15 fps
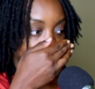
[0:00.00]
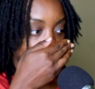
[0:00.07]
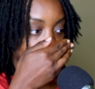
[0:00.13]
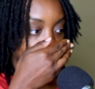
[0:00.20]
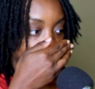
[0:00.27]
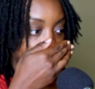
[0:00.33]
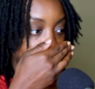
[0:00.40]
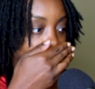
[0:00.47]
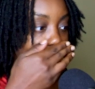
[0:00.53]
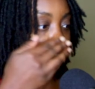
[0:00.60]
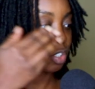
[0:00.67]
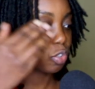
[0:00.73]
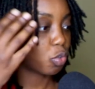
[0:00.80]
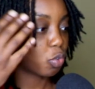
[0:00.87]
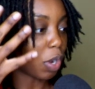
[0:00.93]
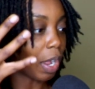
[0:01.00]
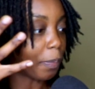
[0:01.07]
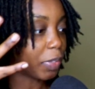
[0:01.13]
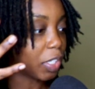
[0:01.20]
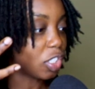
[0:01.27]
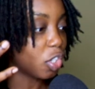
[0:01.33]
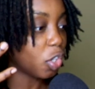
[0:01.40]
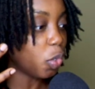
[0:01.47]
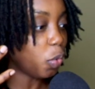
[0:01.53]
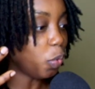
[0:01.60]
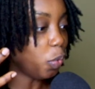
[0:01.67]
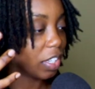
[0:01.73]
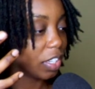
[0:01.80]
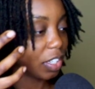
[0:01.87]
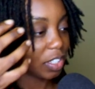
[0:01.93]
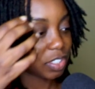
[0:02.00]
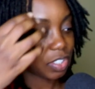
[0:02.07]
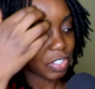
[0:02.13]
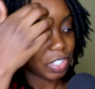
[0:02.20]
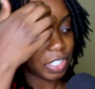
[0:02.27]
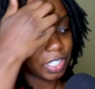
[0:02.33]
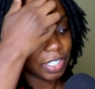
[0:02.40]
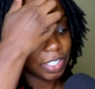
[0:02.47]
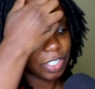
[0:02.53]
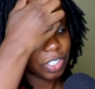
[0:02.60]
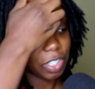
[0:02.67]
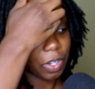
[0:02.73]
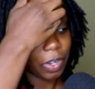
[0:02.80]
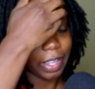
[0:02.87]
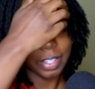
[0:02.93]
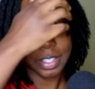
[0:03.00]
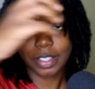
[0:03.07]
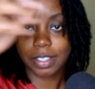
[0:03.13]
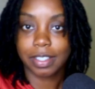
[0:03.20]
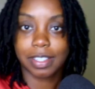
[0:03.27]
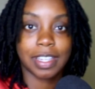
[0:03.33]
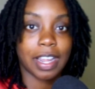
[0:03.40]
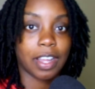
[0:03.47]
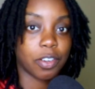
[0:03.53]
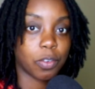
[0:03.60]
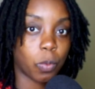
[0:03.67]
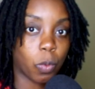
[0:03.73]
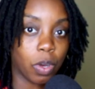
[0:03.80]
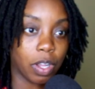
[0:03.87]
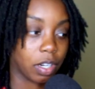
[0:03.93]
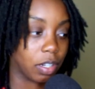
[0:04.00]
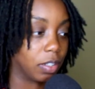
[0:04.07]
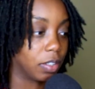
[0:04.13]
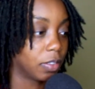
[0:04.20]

And he done dropped the tooth. So get out the water.